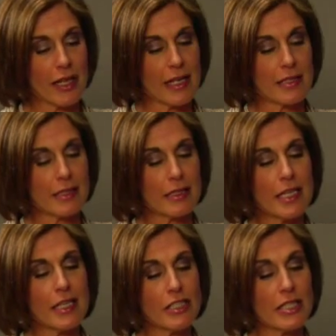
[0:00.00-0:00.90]
It's
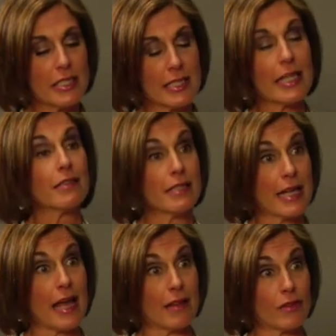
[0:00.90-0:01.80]
leading to cell
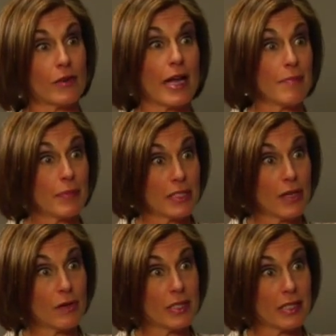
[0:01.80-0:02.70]
death, or
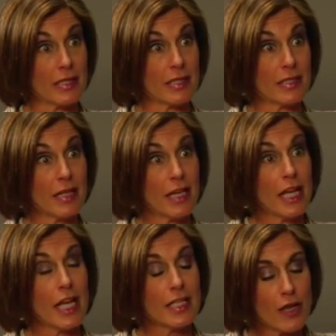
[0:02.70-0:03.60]
apoptosis,
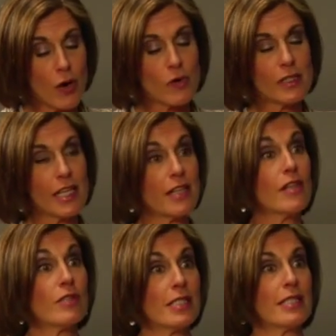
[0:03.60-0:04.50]
is only in
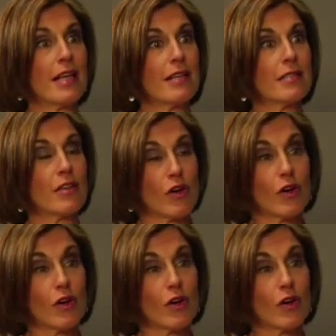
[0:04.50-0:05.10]
those cells that